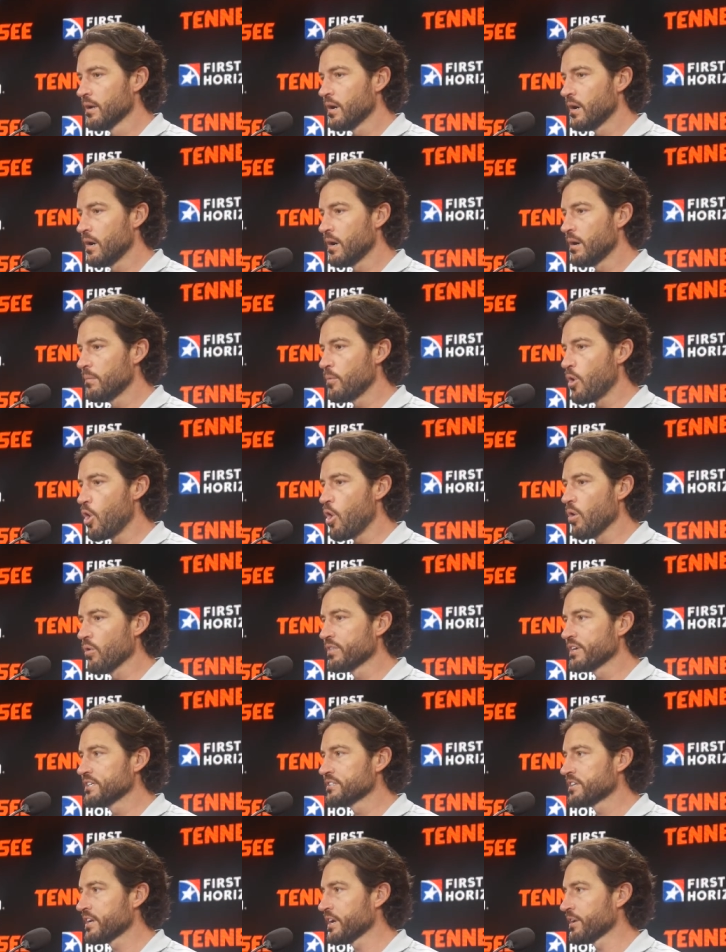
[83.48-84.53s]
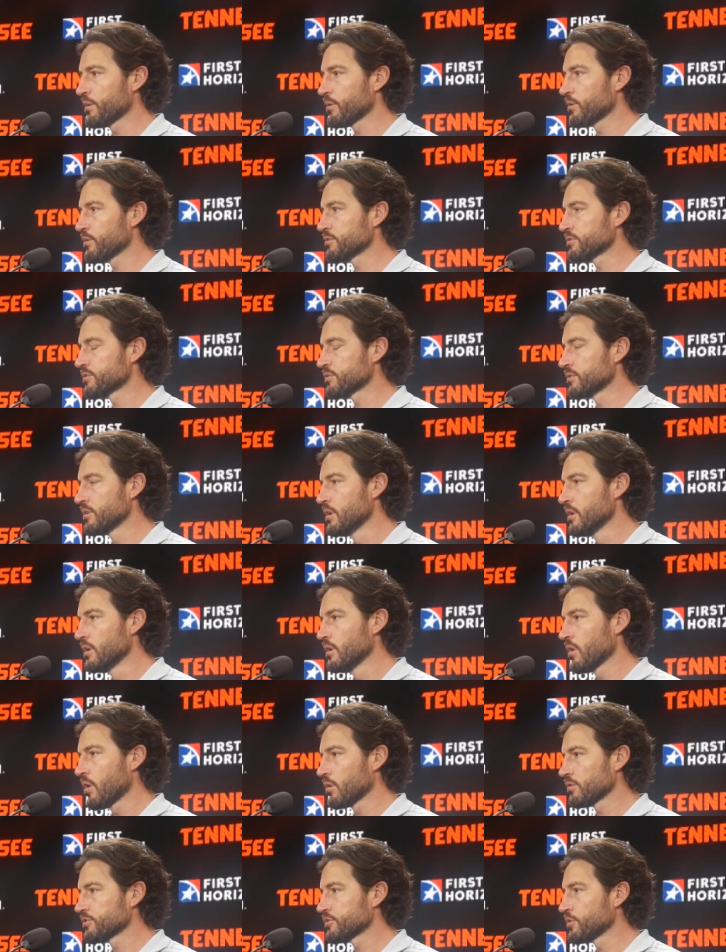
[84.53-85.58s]
All these hitters
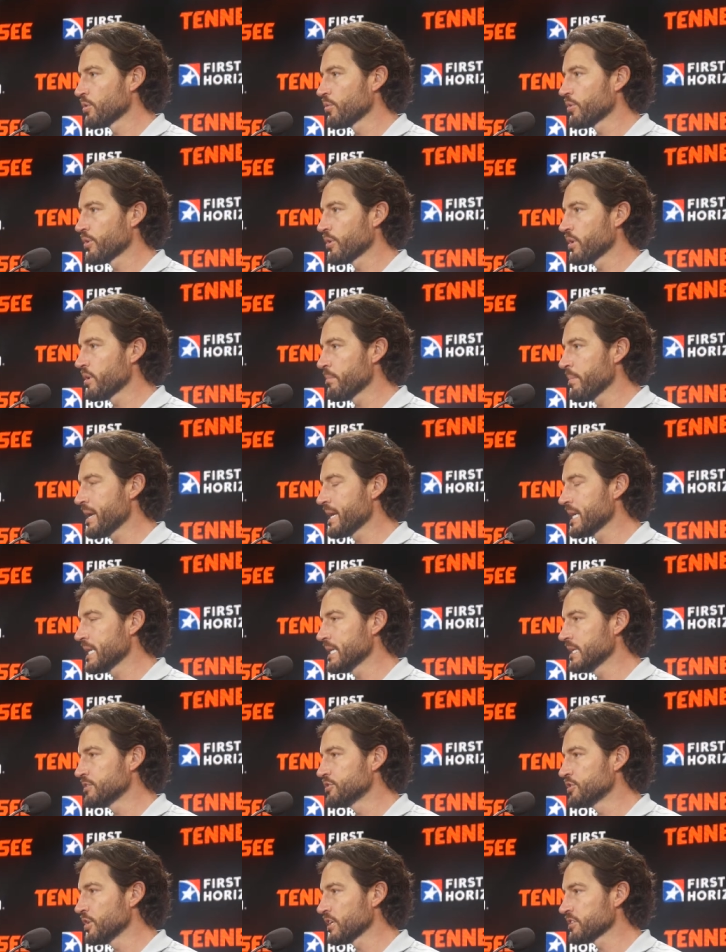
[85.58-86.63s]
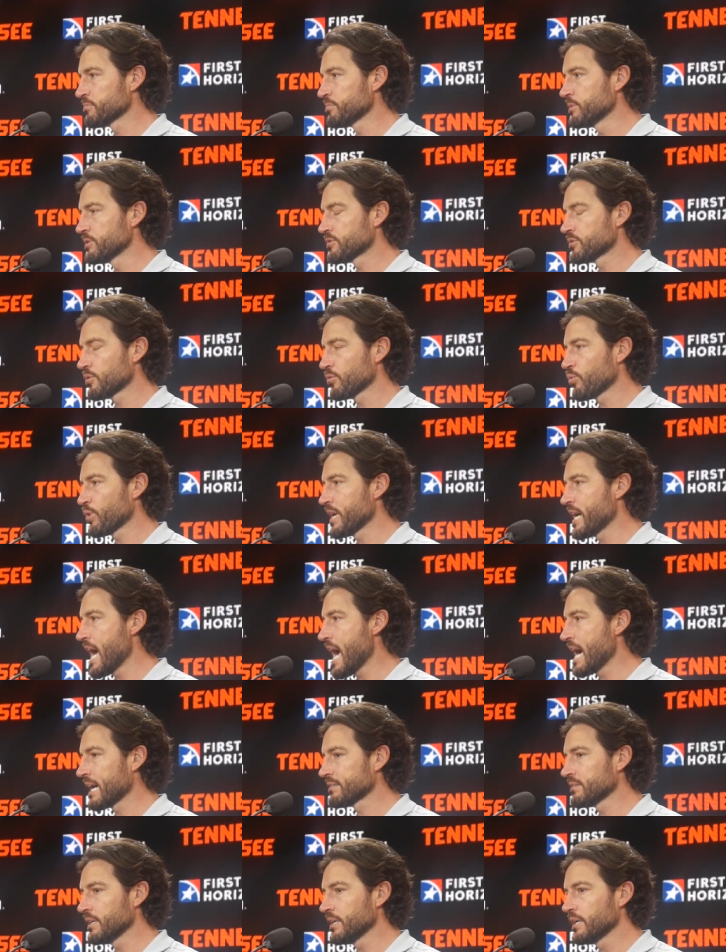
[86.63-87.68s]
are so good at making adjustments or
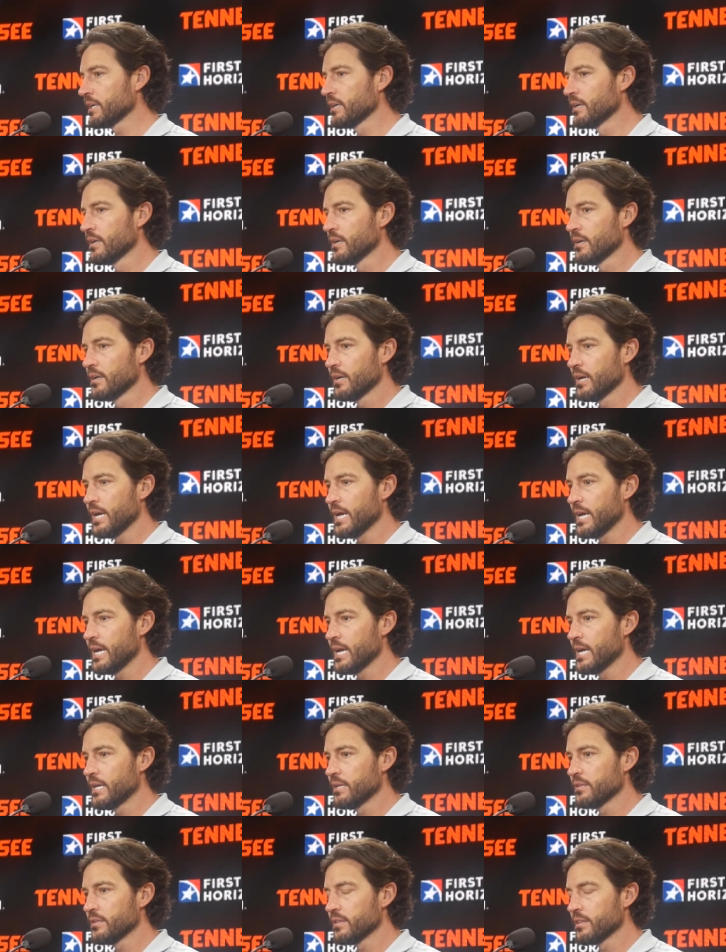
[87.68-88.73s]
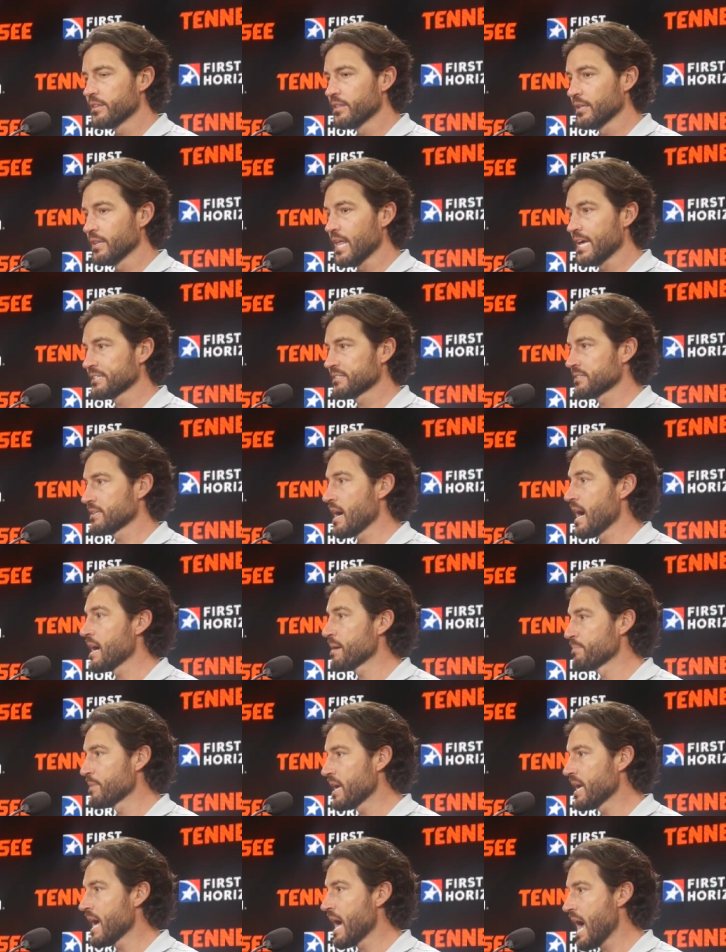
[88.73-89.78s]
reacting, and the less
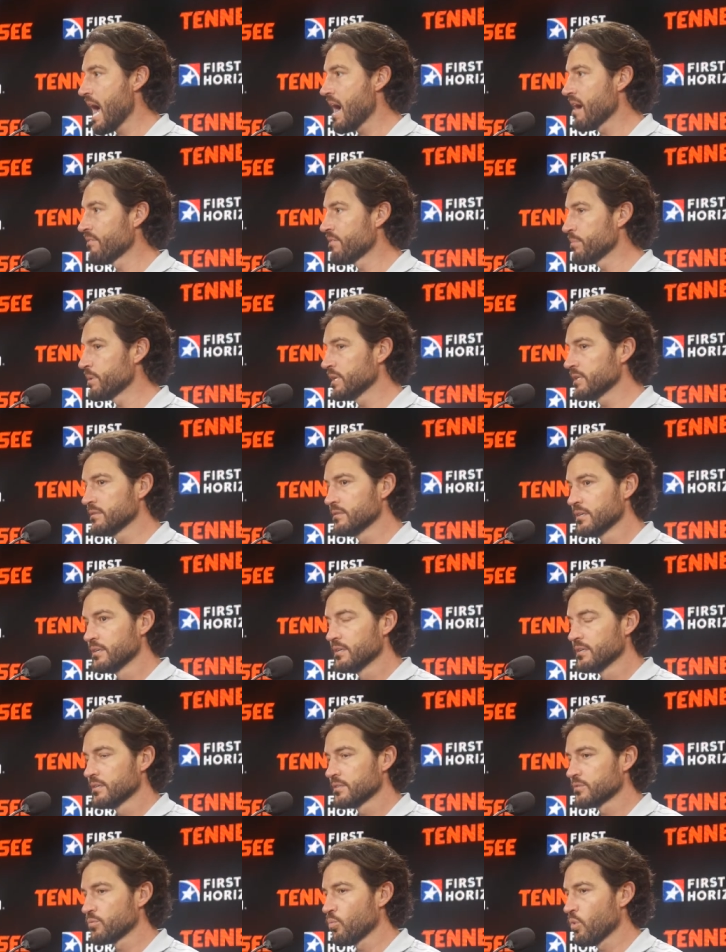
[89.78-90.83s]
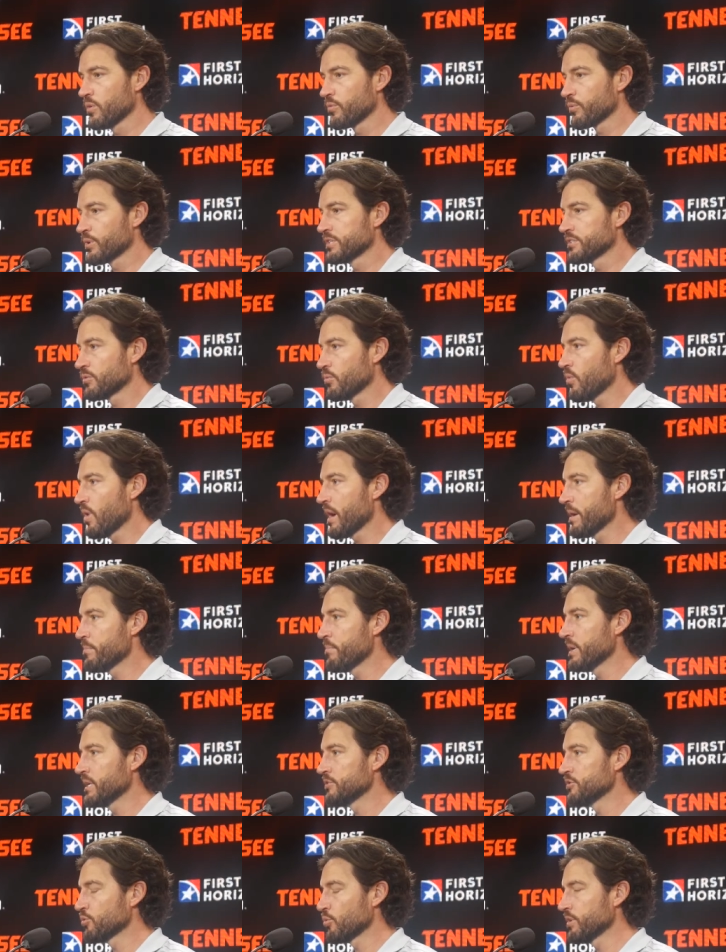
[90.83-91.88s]
time they have, I mean, it's one reason why
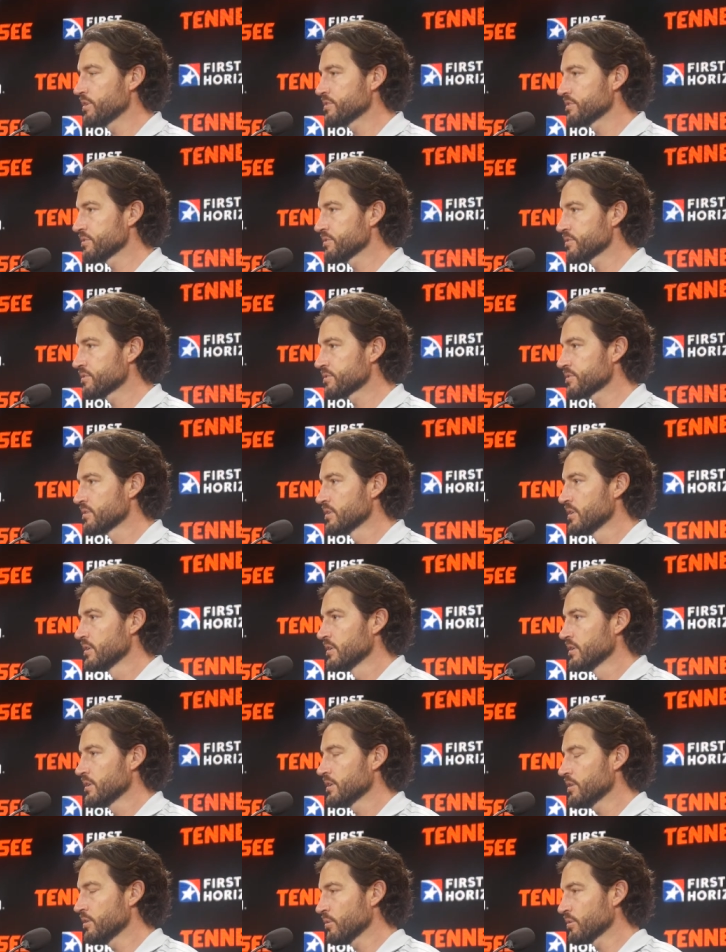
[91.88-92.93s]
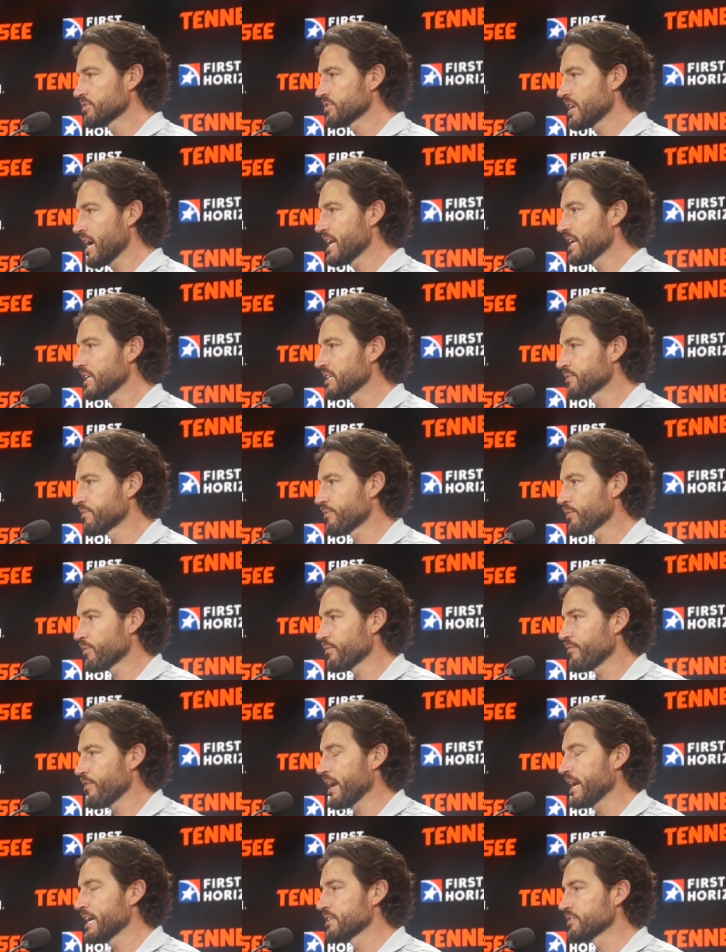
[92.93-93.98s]
Ben Joyce is, you know, exciting for
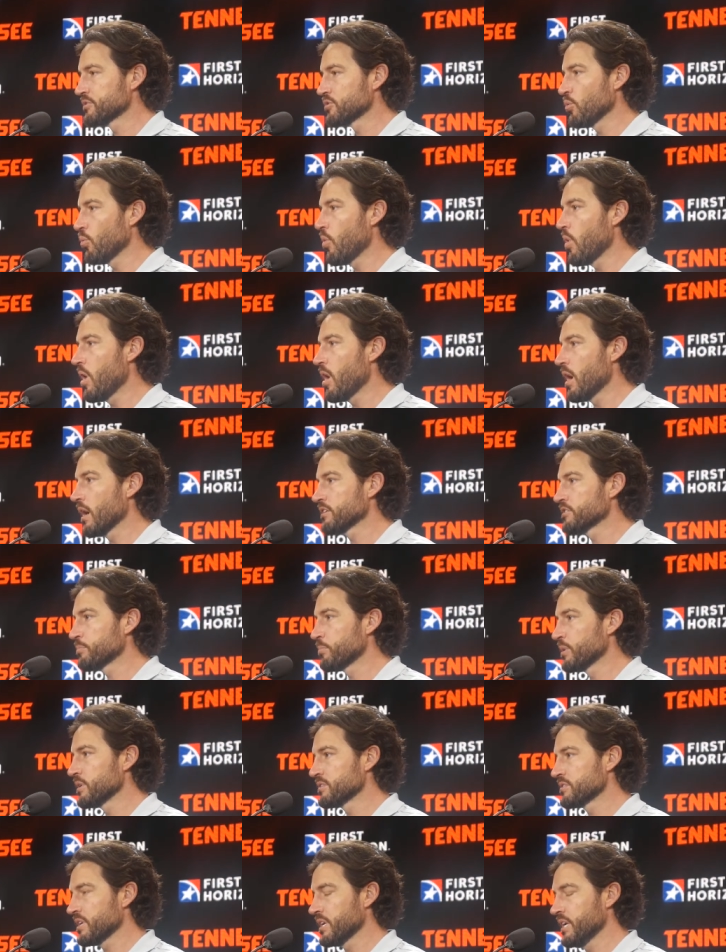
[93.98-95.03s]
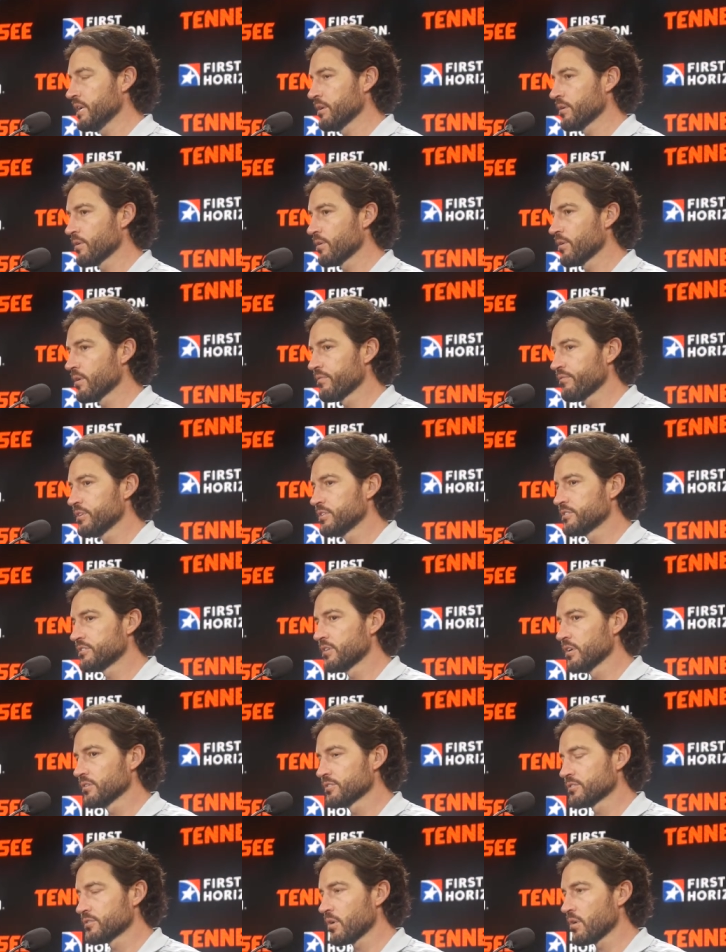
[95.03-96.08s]
fans to watch, but as a hitter, if he
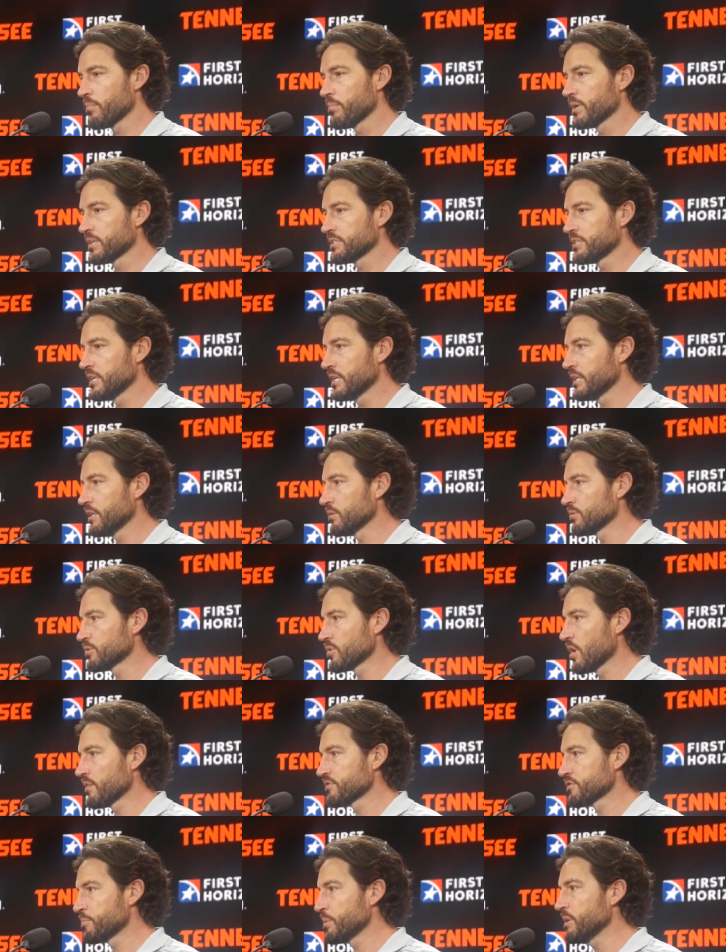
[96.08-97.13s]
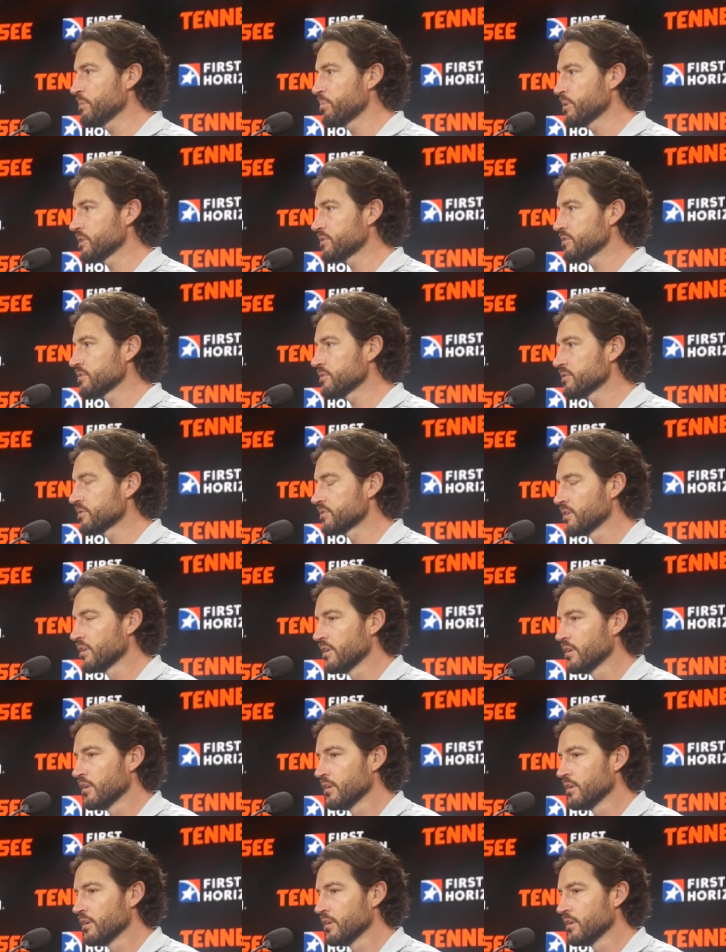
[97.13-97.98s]
does start mixing in those off-speed pitches,